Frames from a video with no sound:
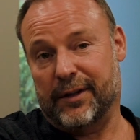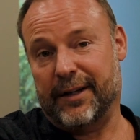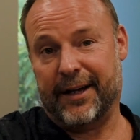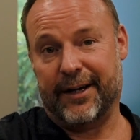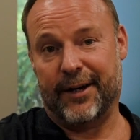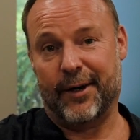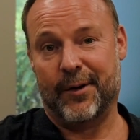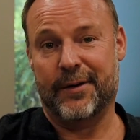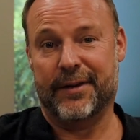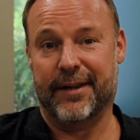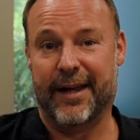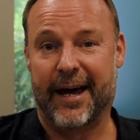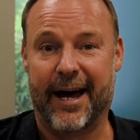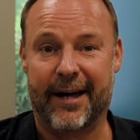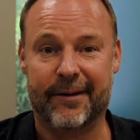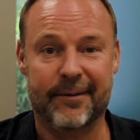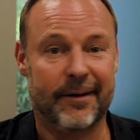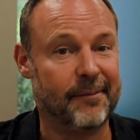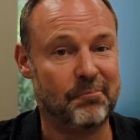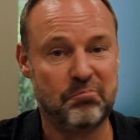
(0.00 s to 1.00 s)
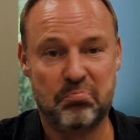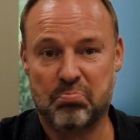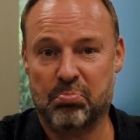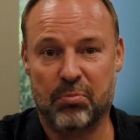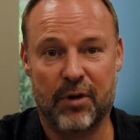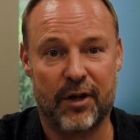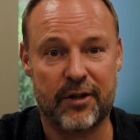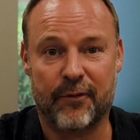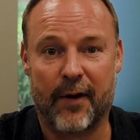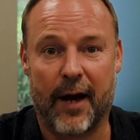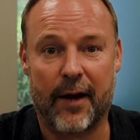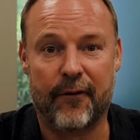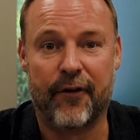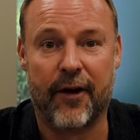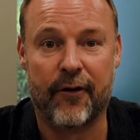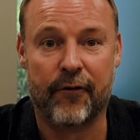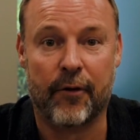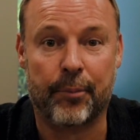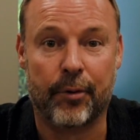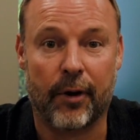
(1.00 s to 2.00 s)
to let go of that. There's my
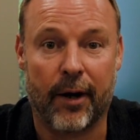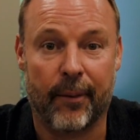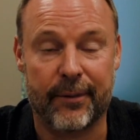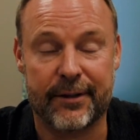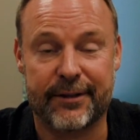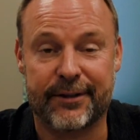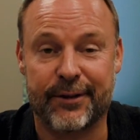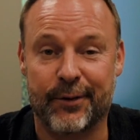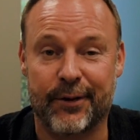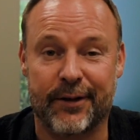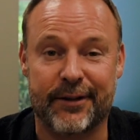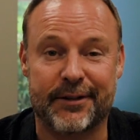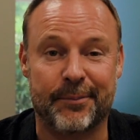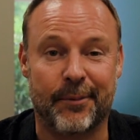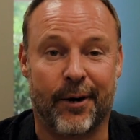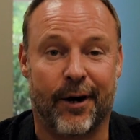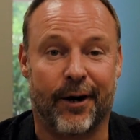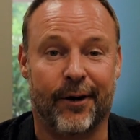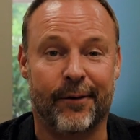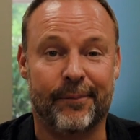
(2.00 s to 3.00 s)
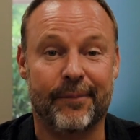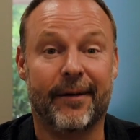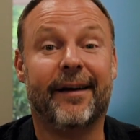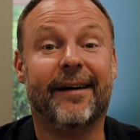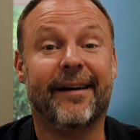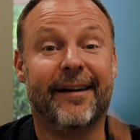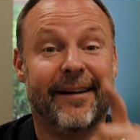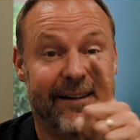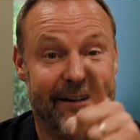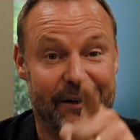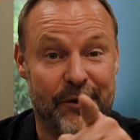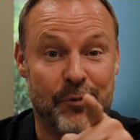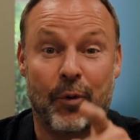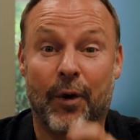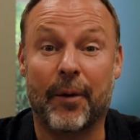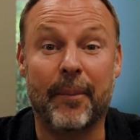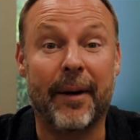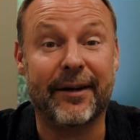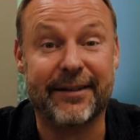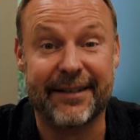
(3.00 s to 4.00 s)
favorite promise. Tune in tomorrow because
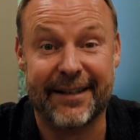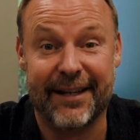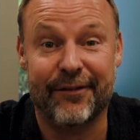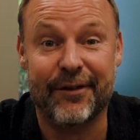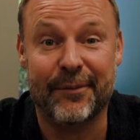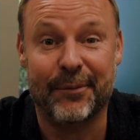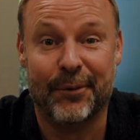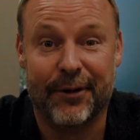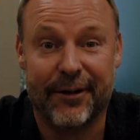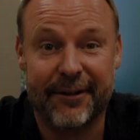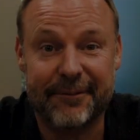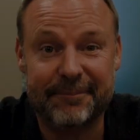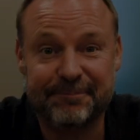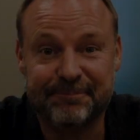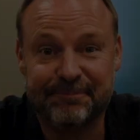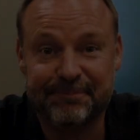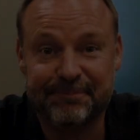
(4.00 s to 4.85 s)
we're about to give you more.